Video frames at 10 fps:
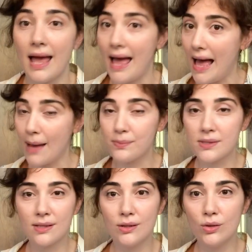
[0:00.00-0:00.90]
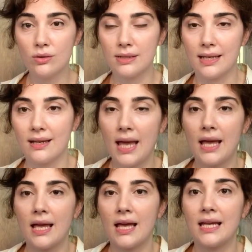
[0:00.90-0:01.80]
Absolutely.
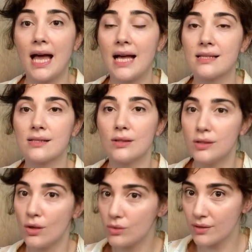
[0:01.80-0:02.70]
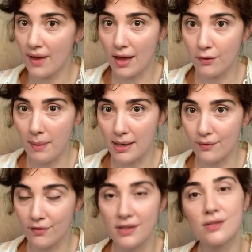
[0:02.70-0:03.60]
It has loads of health
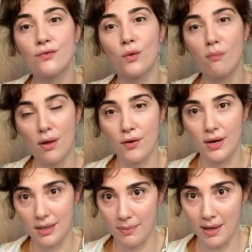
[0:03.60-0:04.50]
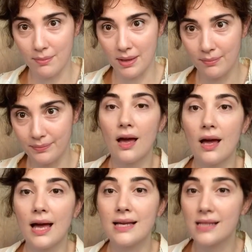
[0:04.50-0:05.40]
benefits for mother and a baby.
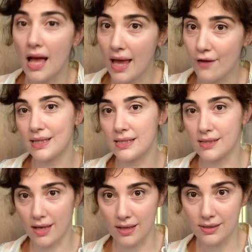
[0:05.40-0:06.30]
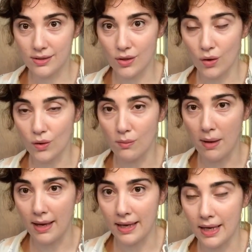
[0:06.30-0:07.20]
As I have discussed on
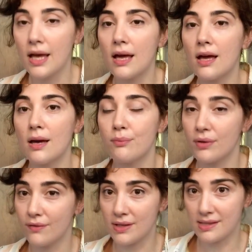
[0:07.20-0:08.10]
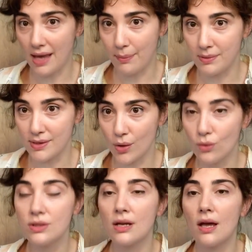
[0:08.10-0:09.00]
my previous
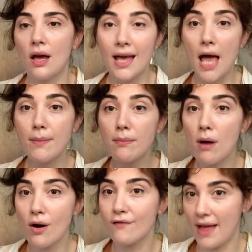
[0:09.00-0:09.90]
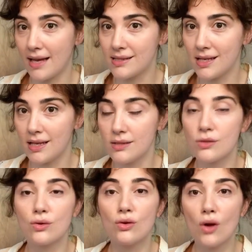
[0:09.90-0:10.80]
episode, MMR vaccines
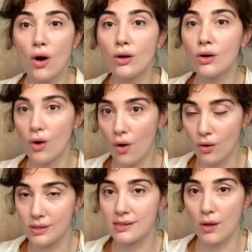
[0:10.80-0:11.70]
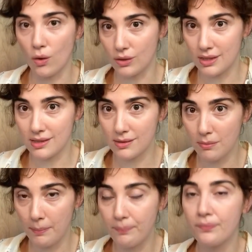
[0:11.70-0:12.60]
do not cause the autism,
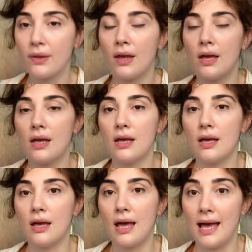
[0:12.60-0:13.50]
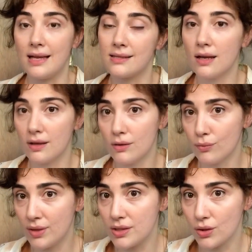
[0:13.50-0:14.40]
as
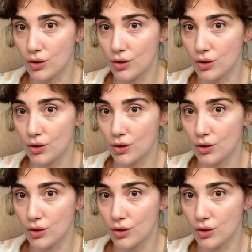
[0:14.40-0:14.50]
research